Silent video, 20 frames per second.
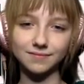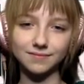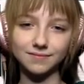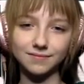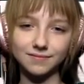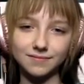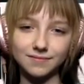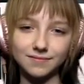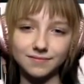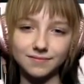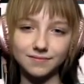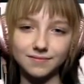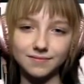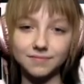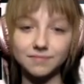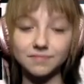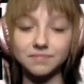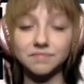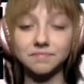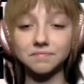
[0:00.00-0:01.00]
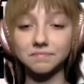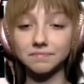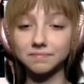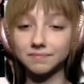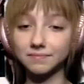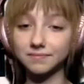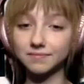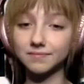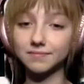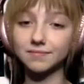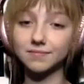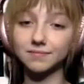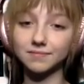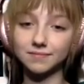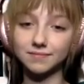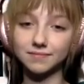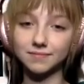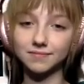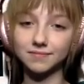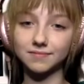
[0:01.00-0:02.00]

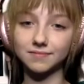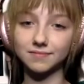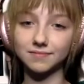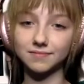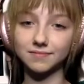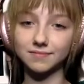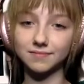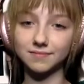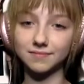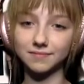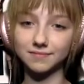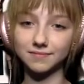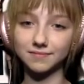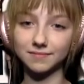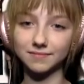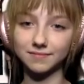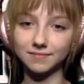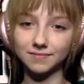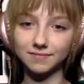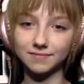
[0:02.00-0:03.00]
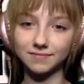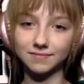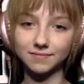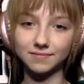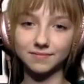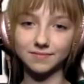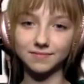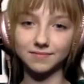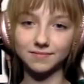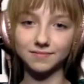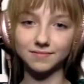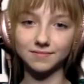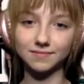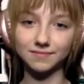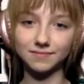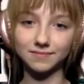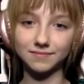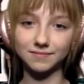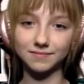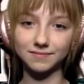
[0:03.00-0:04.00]

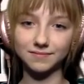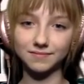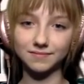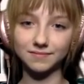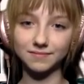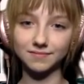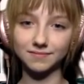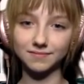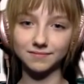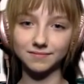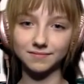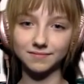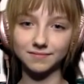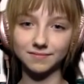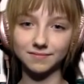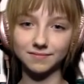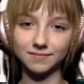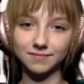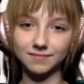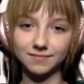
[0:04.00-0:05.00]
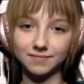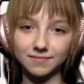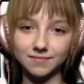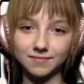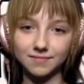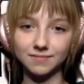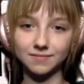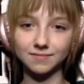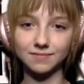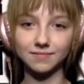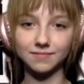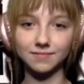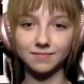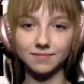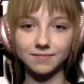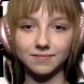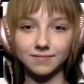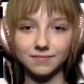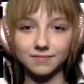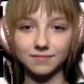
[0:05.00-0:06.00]

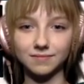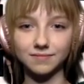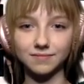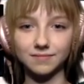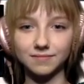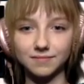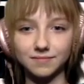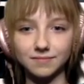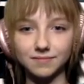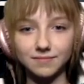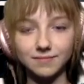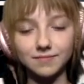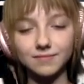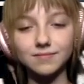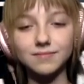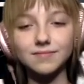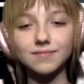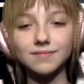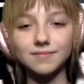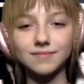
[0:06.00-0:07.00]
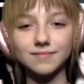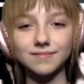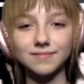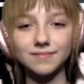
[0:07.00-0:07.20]
(silent)